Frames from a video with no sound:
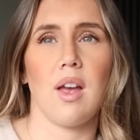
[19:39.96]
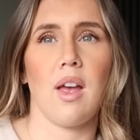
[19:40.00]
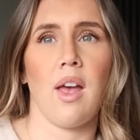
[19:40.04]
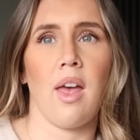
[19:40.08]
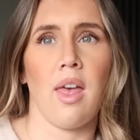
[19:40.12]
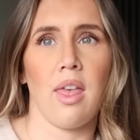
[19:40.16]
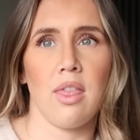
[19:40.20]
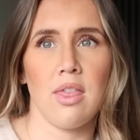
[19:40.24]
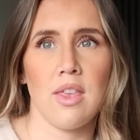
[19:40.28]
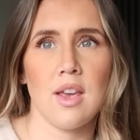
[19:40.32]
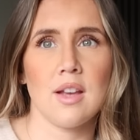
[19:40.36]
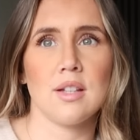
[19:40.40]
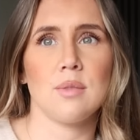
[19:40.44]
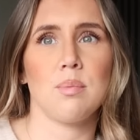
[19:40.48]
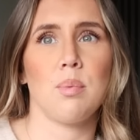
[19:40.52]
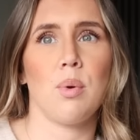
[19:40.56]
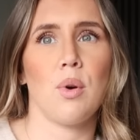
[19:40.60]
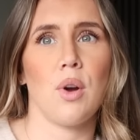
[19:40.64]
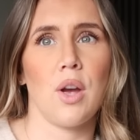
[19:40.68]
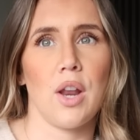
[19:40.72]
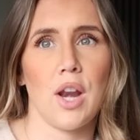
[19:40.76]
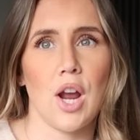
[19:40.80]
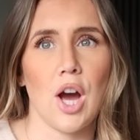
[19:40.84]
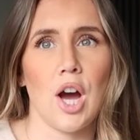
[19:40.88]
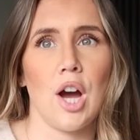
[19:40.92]
at this
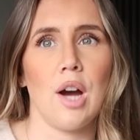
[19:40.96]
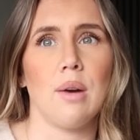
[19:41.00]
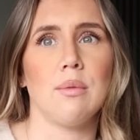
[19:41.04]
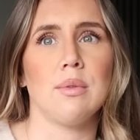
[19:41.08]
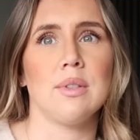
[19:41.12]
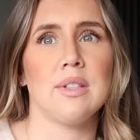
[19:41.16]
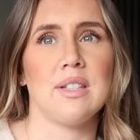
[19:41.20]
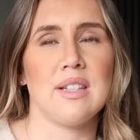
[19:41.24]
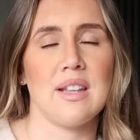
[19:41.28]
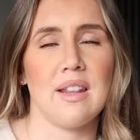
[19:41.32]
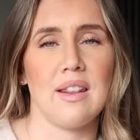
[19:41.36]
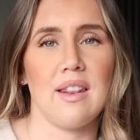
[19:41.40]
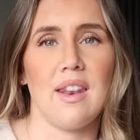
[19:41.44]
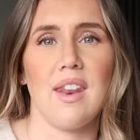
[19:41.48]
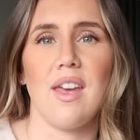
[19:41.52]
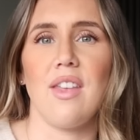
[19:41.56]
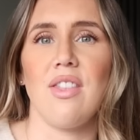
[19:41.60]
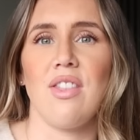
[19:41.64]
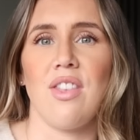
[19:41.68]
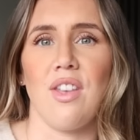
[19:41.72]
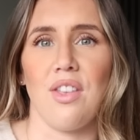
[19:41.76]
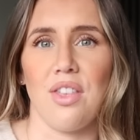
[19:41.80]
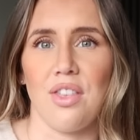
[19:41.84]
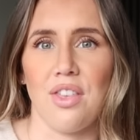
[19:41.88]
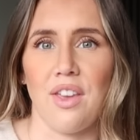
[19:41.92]
point I was in
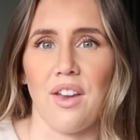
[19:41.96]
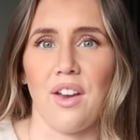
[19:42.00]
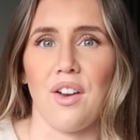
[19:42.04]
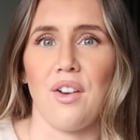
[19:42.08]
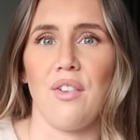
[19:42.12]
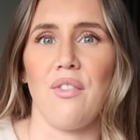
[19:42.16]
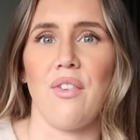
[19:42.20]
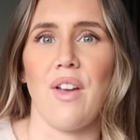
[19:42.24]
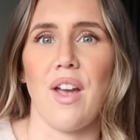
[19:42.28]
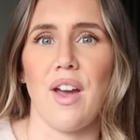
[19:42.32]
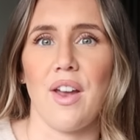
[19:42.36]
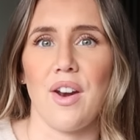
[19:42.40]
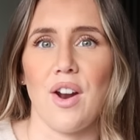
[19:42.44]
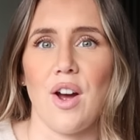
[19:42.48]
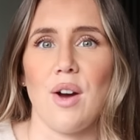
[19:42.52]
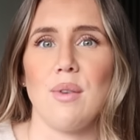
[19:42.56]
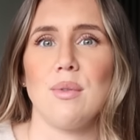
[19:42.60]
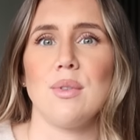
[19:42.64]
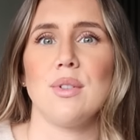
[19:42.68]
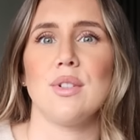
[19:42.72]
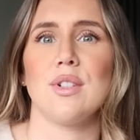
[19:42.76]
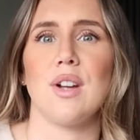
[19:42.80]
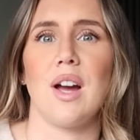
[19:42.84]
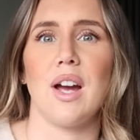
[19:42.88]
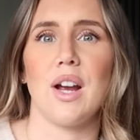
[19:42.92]
the thick of it and I
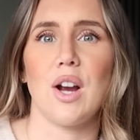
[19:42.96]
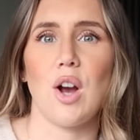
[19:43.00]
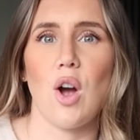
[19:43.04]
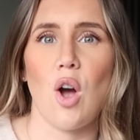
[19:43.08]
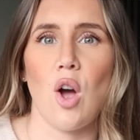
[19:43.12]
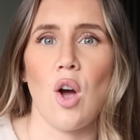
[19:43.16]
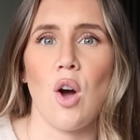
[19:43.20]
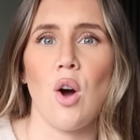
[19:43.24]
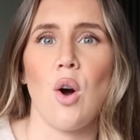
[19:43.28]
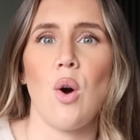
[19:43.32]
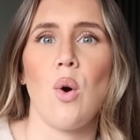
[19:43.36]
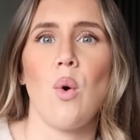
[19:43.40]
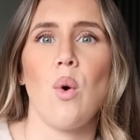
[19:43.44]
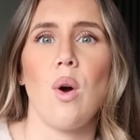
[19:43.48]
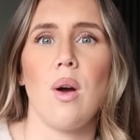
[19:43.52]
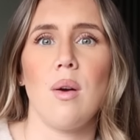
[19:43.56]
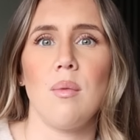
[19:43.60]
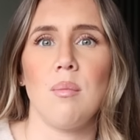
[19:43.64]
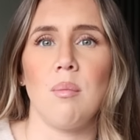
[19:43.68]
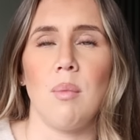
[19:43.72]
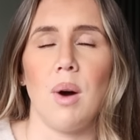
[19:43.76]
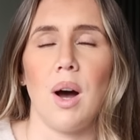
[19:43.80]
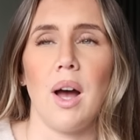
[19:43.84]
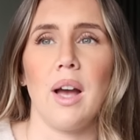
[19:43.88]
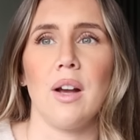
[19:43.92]
was like, oh
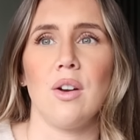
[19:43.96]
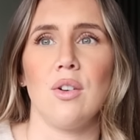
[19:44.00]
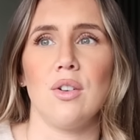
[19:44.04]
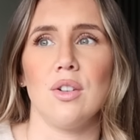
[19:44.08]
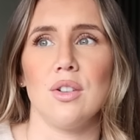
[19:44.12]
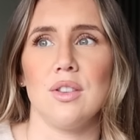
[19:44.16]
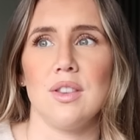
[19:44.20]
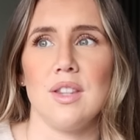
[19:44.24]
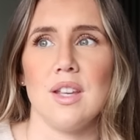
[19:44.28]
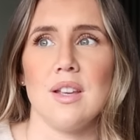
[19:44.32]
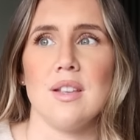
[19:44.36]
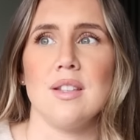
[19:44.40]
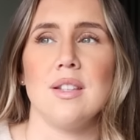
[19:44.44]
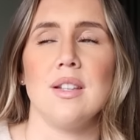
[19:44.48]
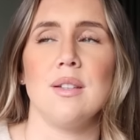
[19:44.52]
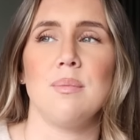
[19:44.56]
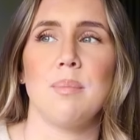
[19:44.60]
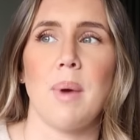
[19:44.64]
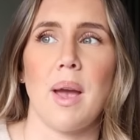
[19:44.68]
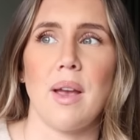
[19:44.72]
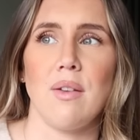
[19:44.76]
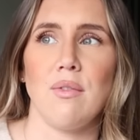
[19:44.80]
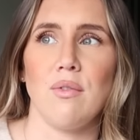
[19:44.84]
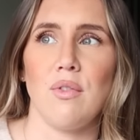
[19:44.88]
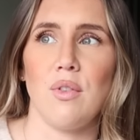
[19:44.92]
my god, this is
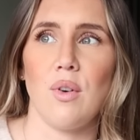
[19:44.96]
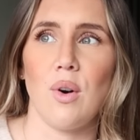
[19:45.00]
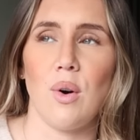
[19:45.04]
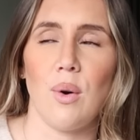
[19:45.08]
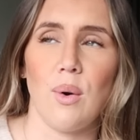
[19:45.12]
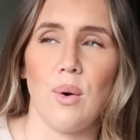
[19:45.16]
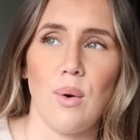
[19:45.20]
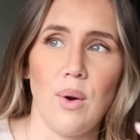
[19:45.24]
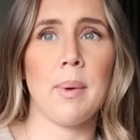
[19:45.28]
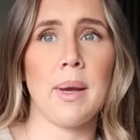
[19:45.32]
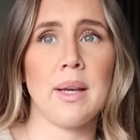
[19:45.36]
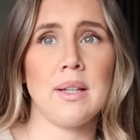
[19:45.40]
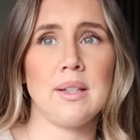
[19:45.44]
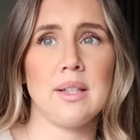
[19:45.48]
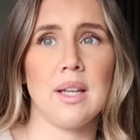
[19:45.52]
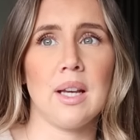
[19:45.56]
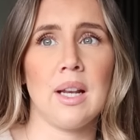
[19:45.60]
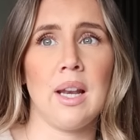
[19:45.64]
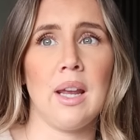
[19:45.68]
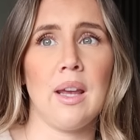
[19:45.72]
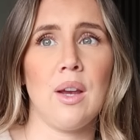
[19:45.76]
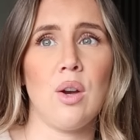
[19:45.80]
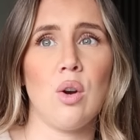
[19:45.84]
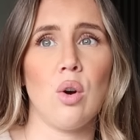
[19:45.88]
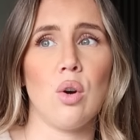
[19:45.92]
painful.
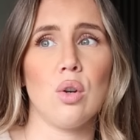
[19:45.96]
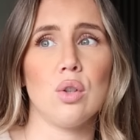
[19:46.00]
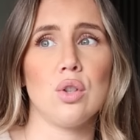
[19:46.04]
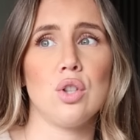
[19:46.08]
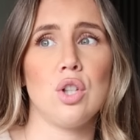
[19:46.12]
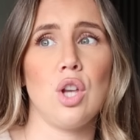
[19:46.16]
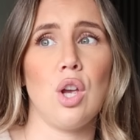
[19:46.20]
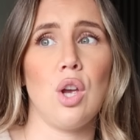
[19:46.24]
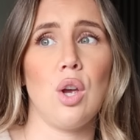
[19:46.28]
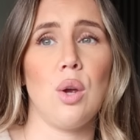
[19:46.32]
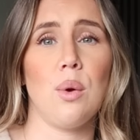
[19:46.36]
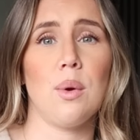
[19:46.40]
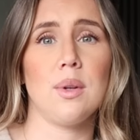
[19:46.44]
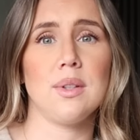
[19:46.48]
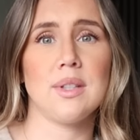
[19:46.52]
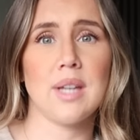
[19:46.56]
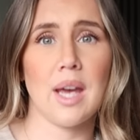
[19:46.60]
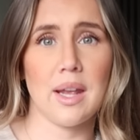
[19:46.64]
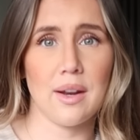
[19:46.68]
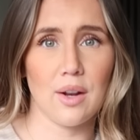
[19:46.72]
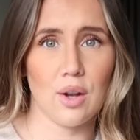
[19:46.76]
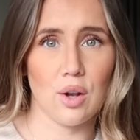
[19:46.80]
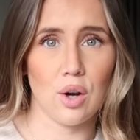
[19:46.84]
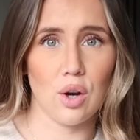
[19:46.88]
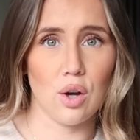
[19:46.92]
Basically got to
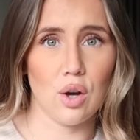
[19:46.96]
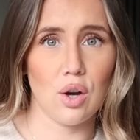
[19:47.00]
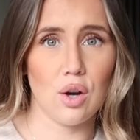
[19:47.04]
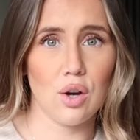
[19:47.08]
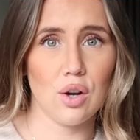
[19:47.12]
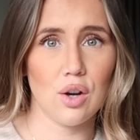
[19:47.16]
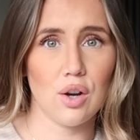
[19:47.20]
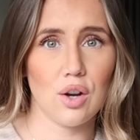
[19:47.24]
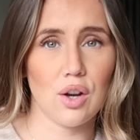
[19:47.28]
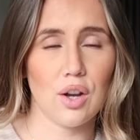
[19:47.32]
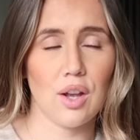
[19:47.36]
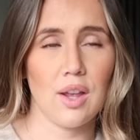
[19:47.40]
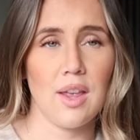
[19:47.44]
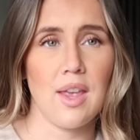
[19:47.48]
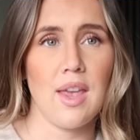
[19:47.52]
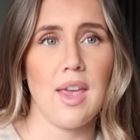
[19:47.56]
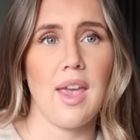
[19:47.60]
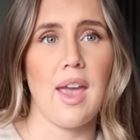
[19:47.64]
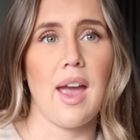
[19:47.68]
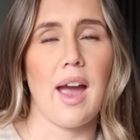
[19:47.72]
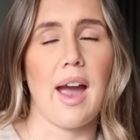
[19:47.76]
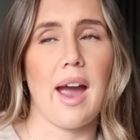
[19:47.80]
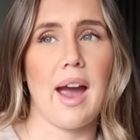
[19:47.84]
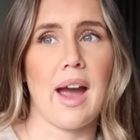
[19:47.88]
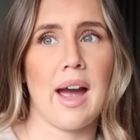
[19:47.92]
10 o'clock
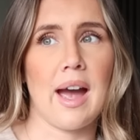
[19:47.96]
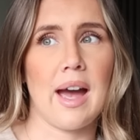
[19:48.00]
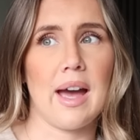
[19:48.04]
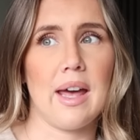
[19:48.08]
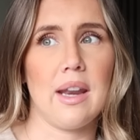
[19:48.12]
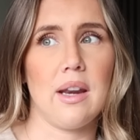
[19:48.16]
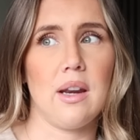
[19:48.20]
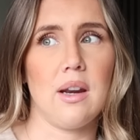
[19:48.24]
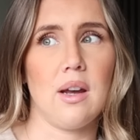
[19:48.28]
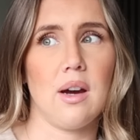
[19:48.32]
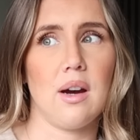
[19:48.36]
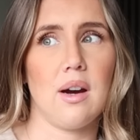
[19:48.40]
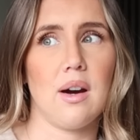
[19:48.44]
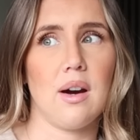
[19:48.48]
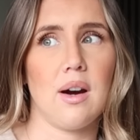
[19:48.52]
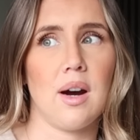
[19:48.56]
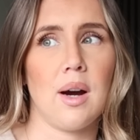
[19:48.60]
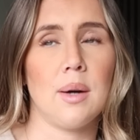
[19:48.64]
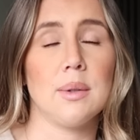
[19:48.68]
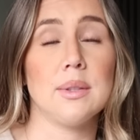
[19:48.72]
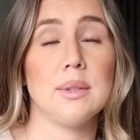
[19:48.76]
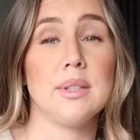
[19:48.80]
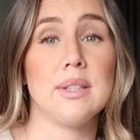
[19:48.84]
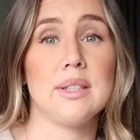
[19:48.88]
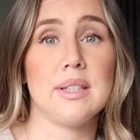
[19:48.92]
and
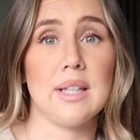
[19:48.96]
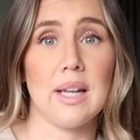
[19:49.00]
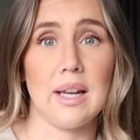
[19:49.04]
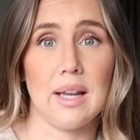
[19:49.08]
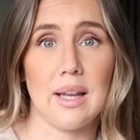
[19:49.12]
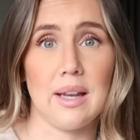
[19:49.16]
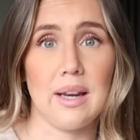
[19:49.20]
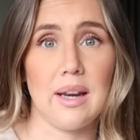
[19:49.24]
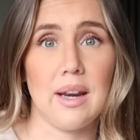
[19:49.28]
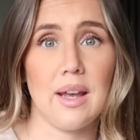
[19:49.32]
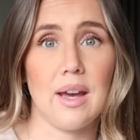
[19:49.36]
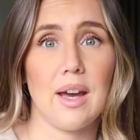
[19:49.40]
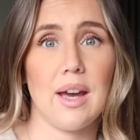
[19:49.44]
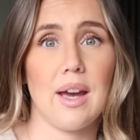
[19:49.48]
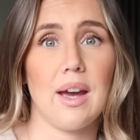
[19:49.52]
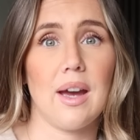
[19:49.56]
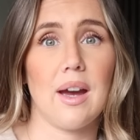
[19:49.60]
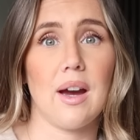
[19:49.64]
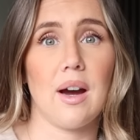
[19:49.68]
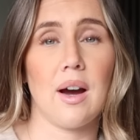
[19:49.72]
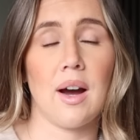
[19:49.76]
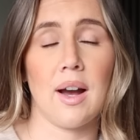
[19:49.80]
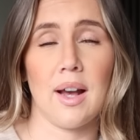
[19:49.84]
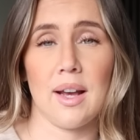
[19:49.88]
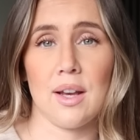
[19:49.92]
I was still in,
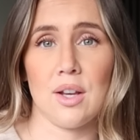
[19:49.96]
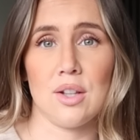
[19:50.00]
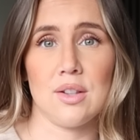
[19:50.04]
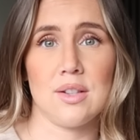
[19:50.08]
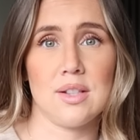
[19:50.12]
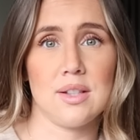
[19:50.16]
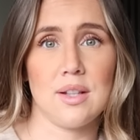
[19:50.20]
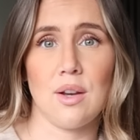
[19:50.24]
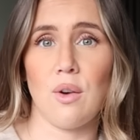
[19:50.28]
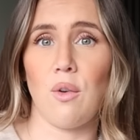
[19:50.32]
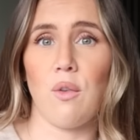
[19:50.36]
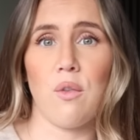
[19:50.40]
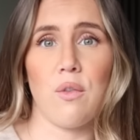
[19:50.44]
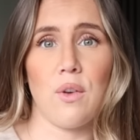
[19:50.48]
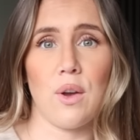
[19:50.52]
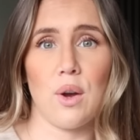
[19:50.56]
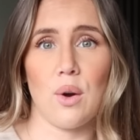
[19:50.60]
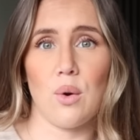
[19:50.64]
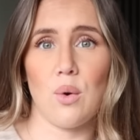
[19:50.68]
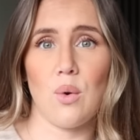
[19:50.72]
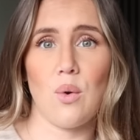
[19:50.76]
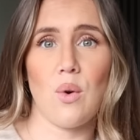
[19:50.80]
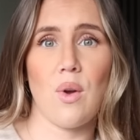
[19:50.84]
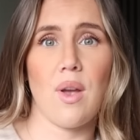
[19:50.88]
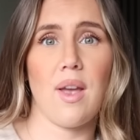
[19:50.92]
I could still
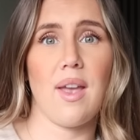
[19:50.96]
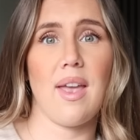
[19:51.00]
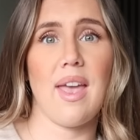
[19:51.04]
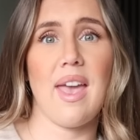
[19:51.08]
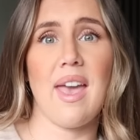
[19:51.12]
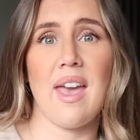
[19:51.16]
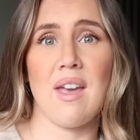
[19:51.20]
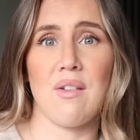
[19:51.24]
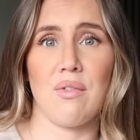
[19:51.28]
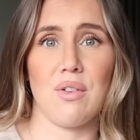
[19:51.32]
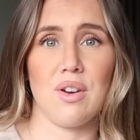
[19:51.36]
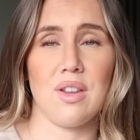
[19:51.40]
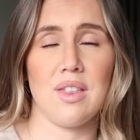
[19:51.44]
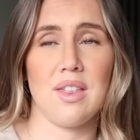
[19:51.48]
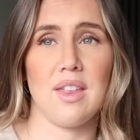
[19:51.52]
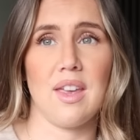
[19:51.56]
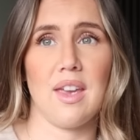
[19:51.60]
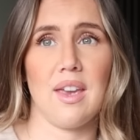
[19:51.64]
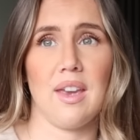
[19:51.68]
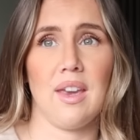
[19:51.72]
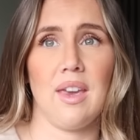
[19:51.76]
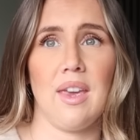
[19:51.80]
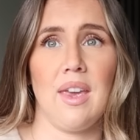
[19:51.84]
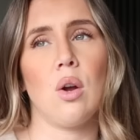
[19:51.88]
feel everything.